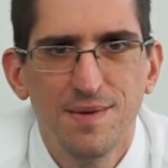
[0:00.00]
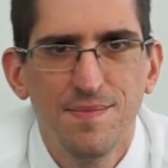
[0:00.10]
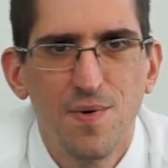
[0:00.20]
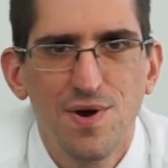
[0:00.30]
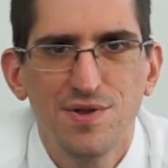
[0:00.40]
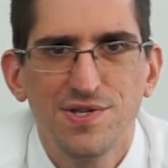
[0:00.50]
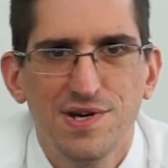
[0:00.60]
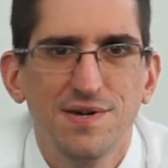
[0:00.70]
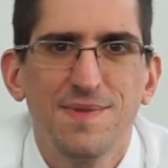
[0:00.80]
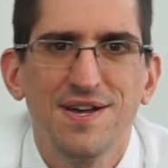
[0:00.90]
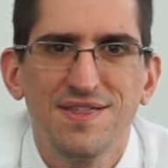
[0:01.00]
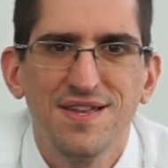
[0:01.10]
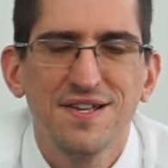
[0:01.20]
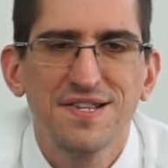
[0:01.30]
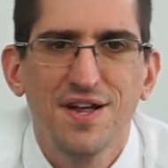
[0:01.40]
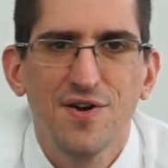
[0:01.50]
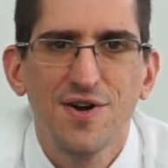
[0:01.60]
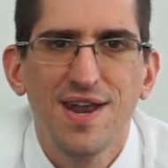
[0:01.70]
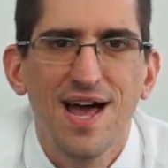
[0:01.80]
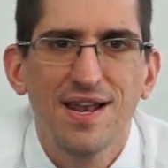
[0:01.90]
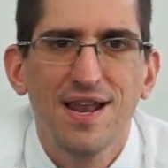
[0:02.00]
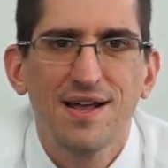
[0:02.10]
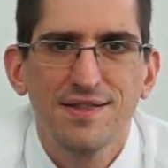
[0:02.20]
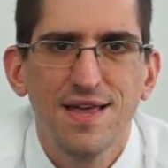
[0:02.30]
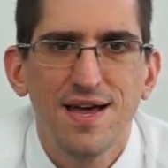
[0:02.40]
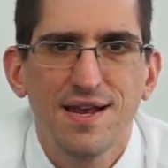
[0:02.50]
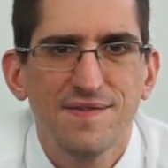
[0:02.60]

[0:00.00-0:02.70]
But when you're talking about things that are not like that,